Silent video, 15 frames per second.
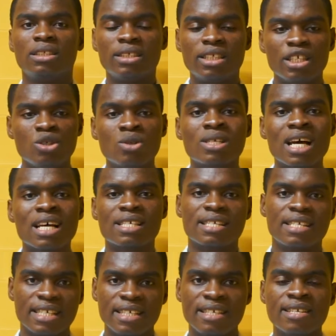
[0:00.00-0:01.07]
the user's
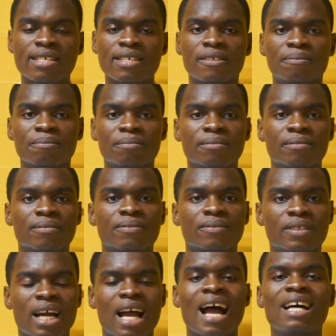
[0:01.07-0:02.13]
needs,
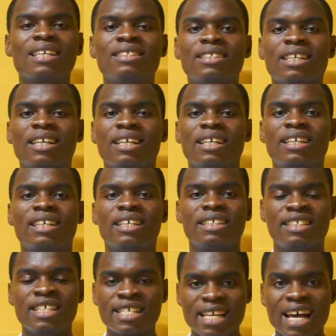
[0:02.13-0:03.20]

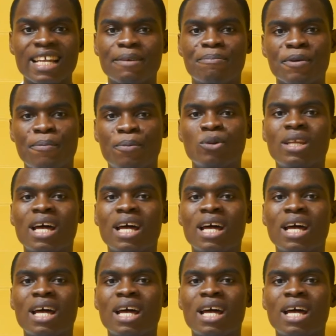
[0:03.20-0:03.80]
and these are the people